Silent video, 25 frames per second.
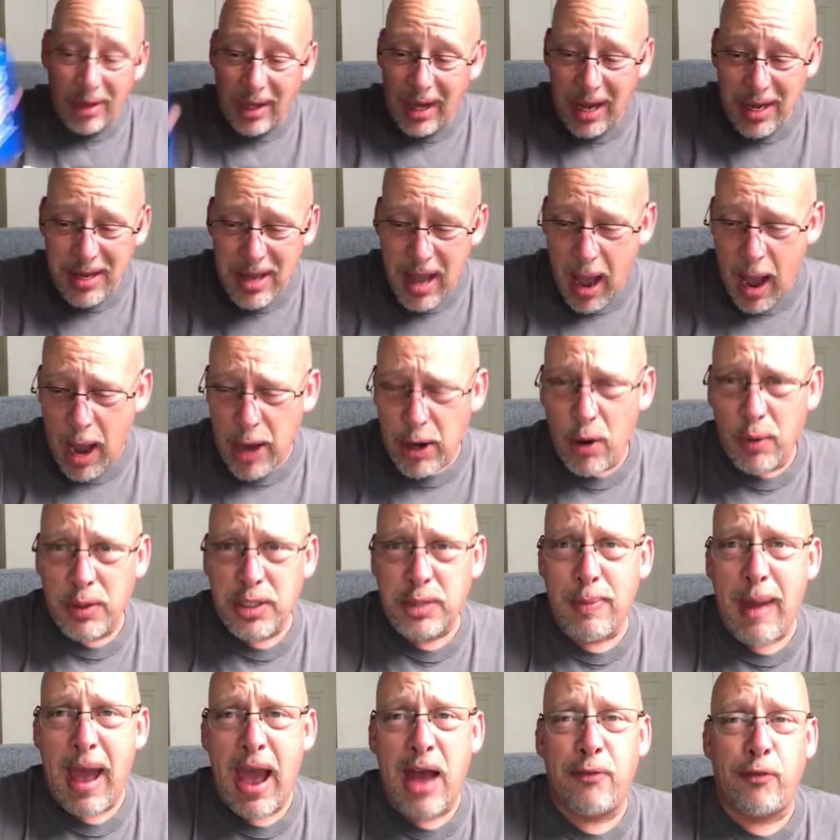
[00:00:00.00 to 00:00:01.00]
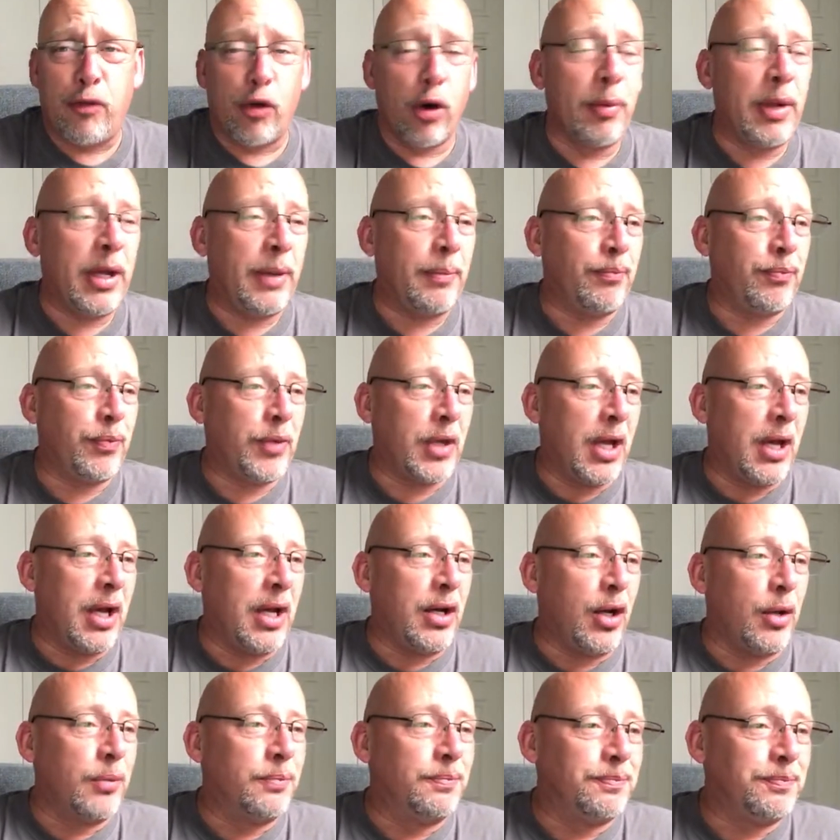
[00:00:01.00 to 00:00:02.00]
Yeah, I know it's bad for me. I
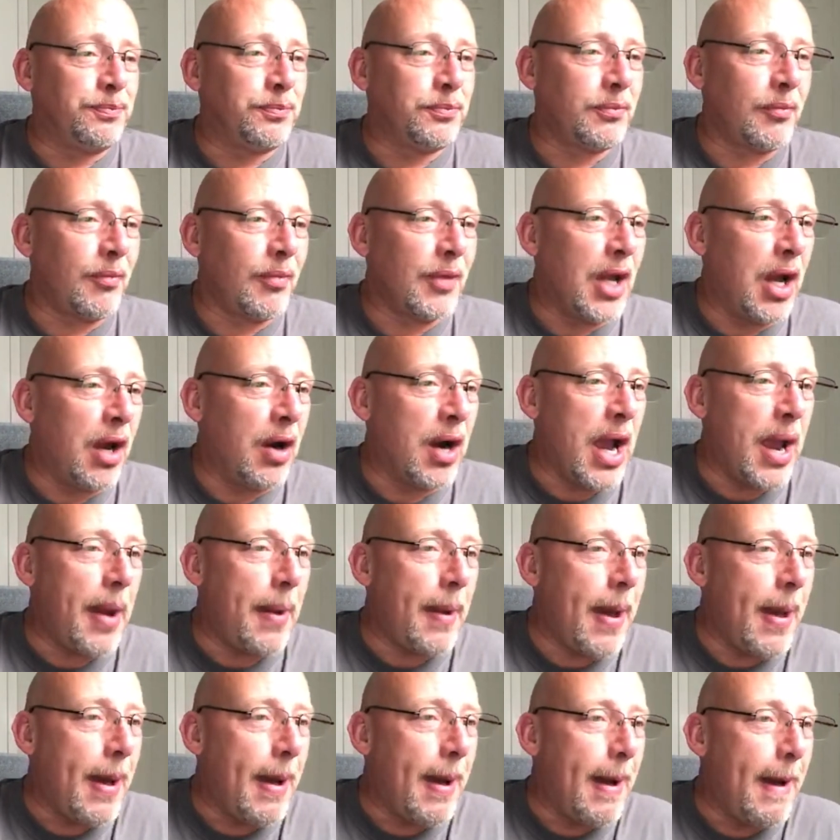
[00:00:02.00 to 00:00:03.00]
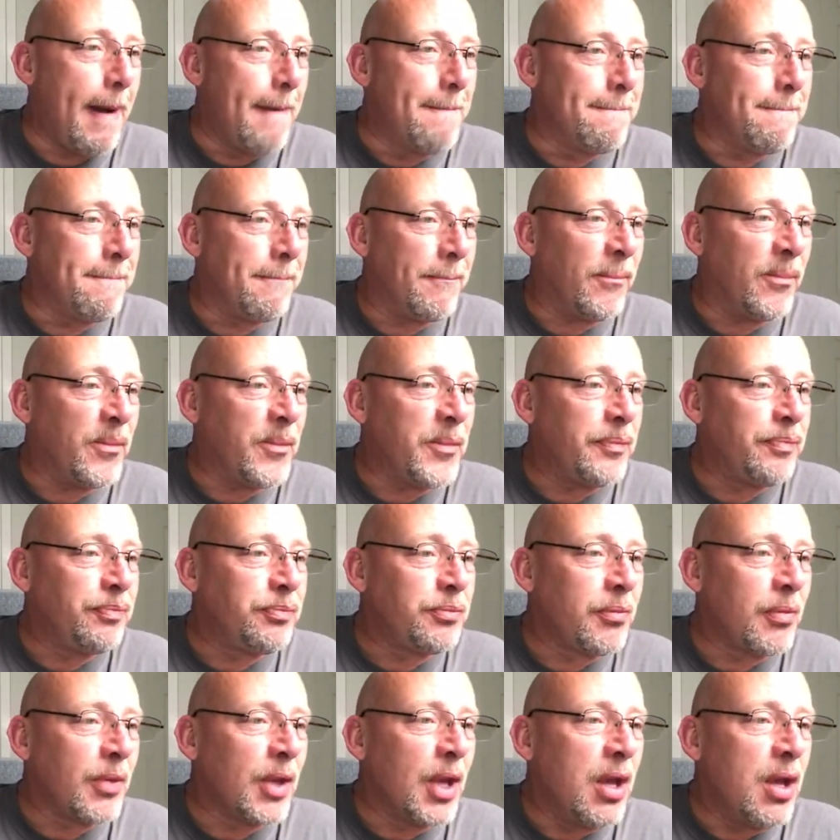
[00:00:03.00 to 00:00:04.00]
know. All right. Um,
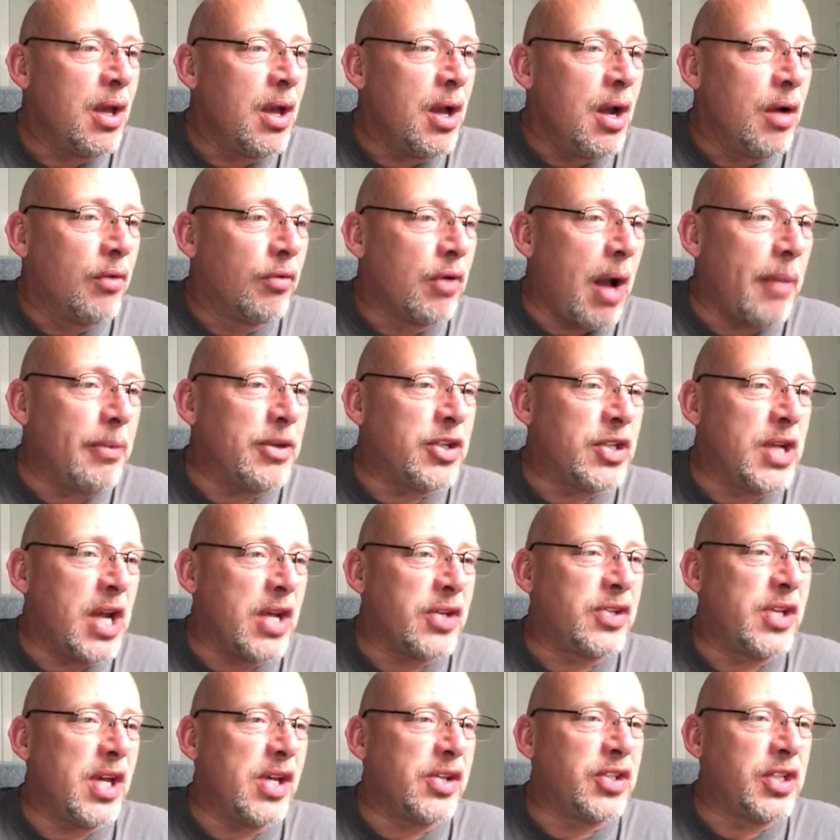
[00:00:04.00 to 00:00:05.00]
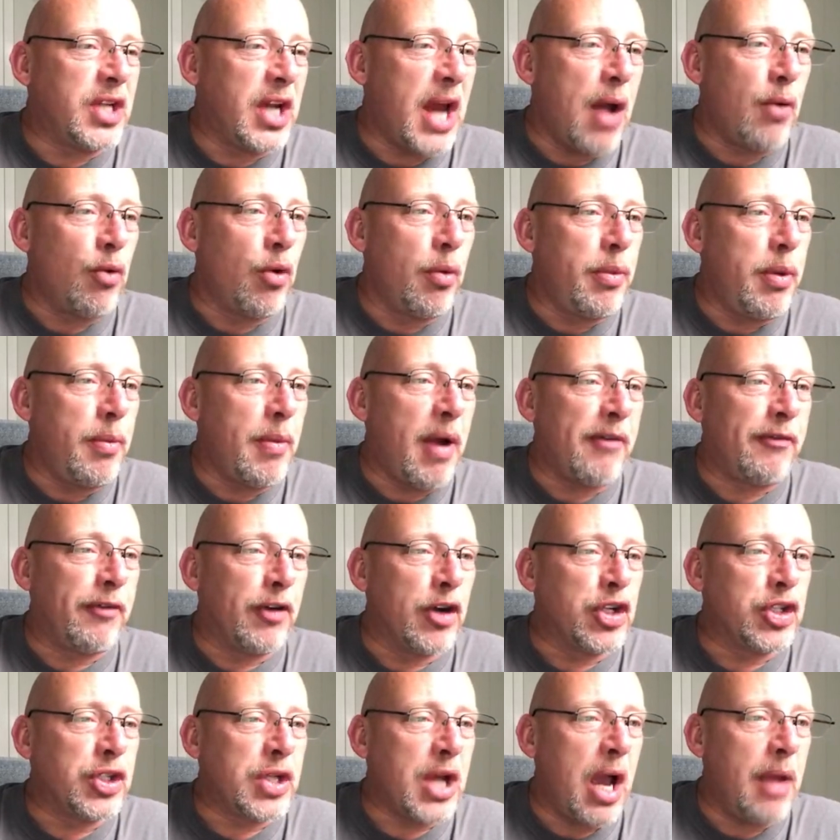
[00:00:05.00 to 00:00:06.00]
Robin's Nest says, Tonight will be my
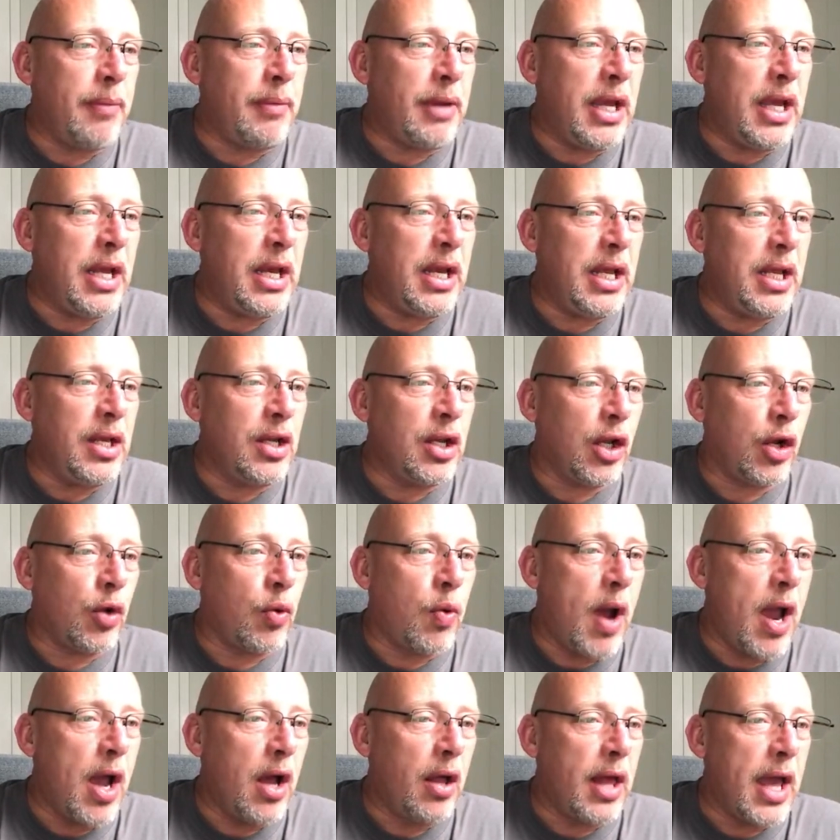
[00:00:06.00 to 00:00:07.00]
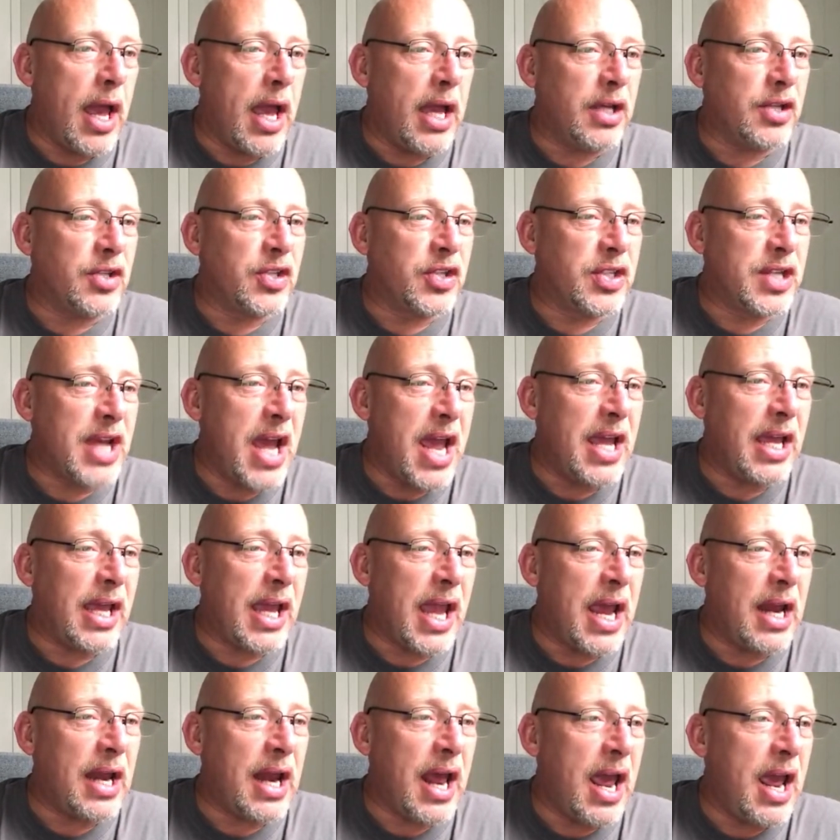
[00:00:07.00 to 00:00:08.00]
first time eating quail eggs, steak,
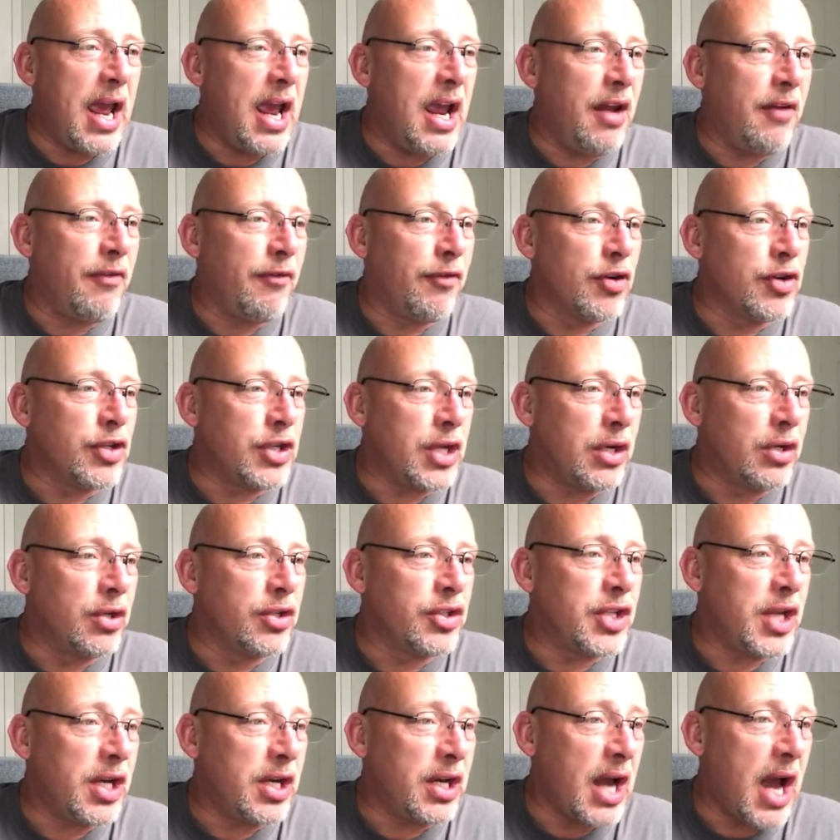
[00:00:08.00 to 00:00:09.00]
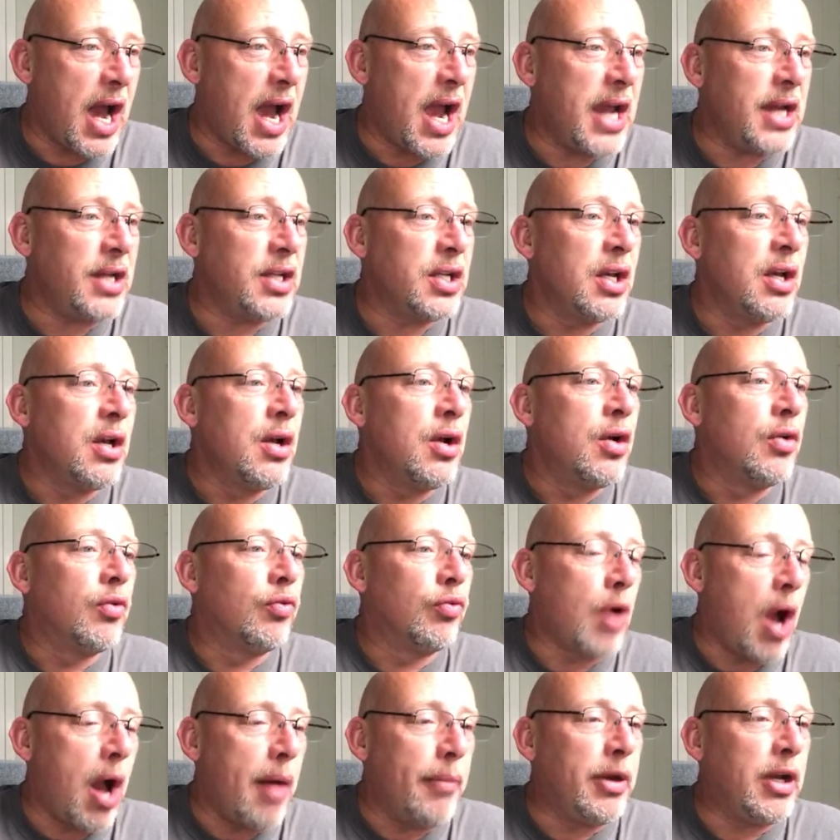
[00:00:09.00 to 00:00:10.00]
and egg for dinner tonight.
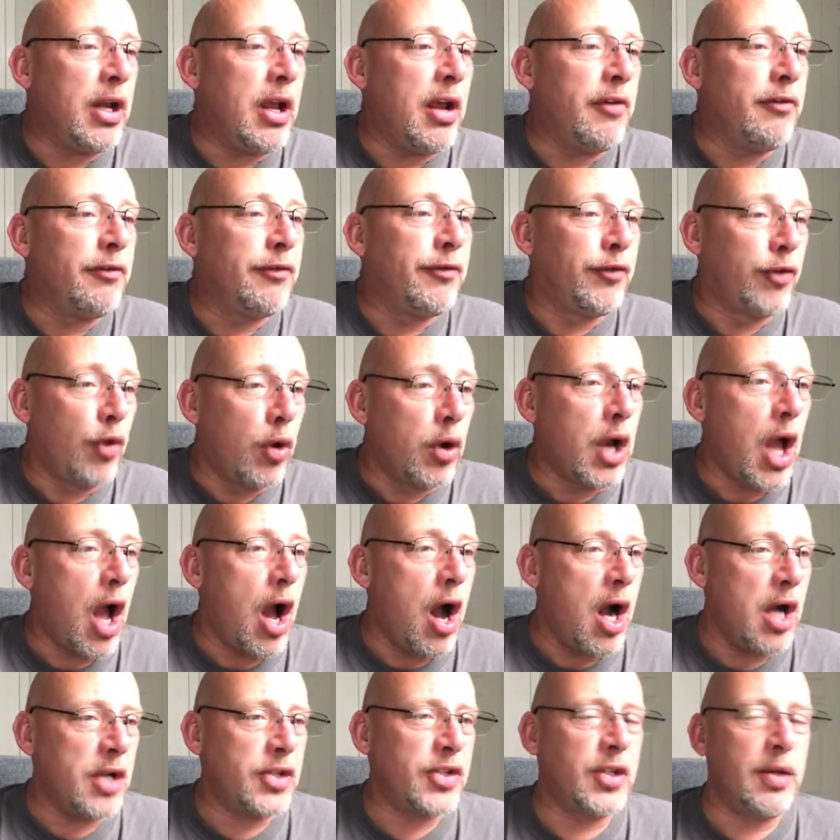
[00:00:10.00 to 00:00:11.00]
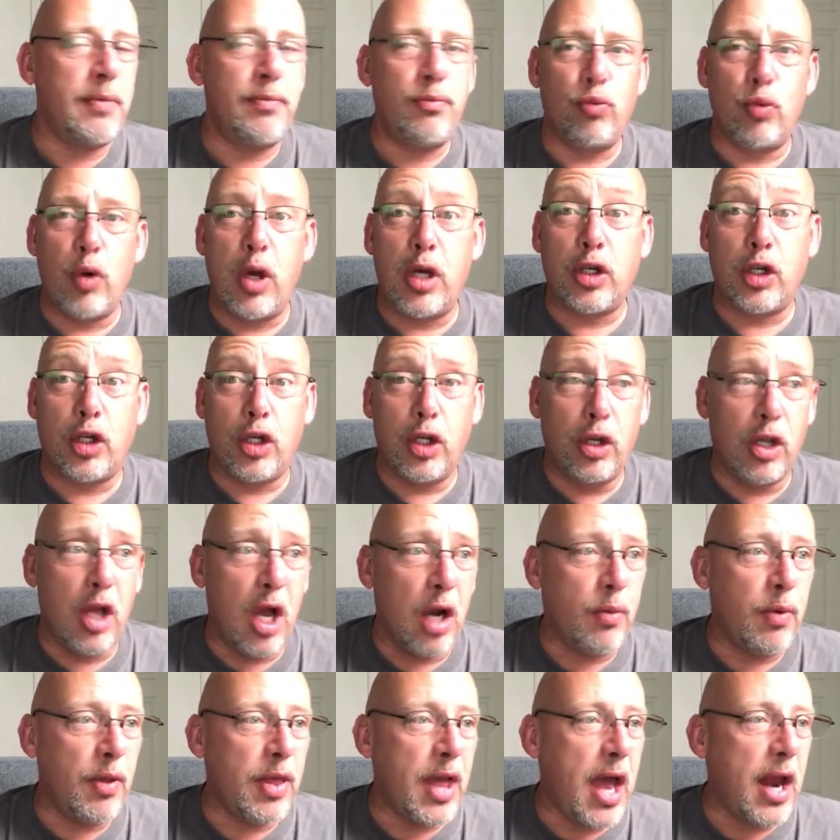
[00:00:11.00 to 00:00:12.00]
Robin in Florida. Awesome. Well, good
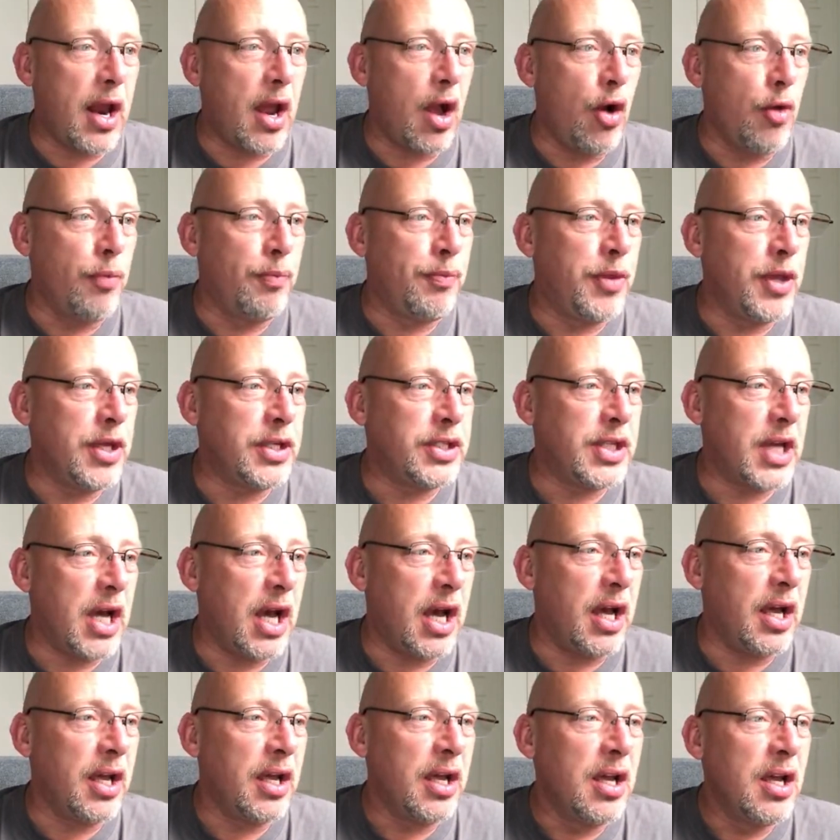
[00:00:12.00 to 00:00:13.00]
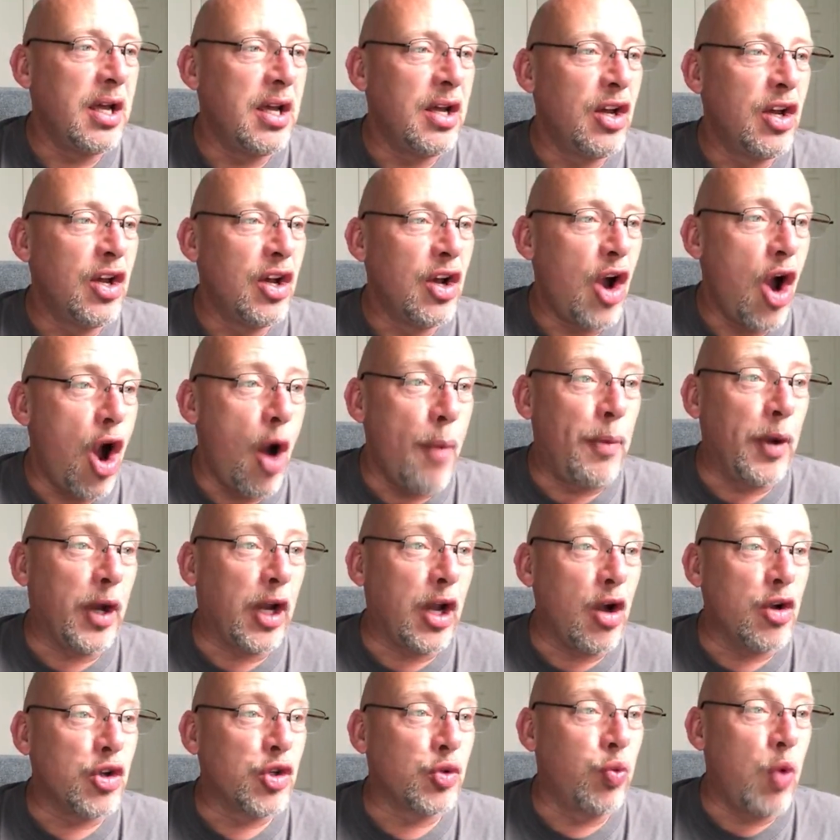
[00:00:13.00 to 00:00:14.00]
luck with that. I hope that uh, hope it
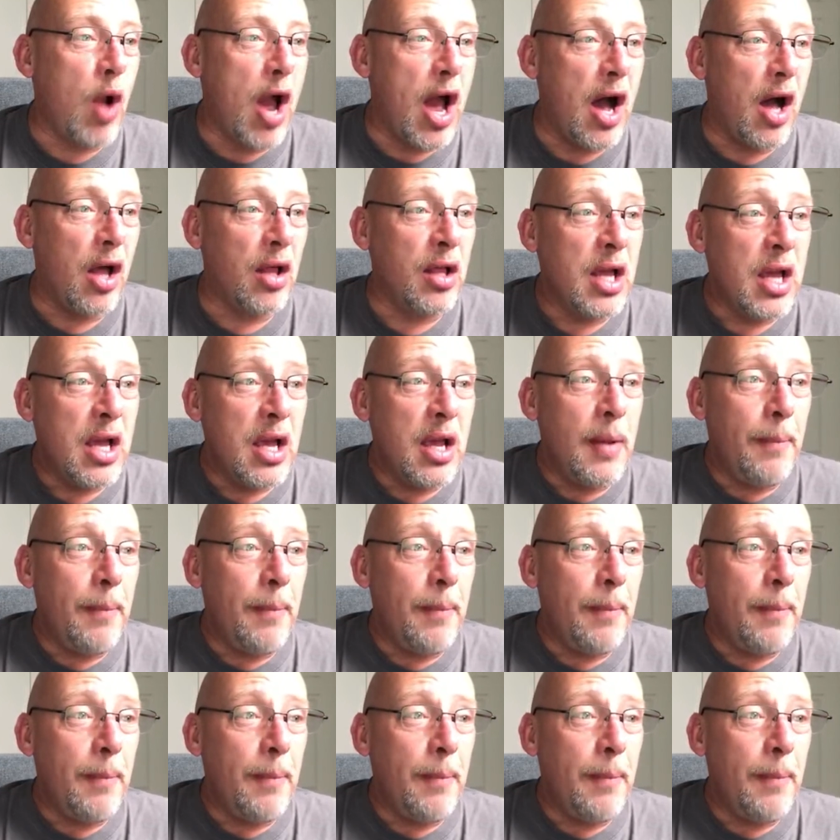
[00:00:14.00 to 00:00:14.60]
goes well.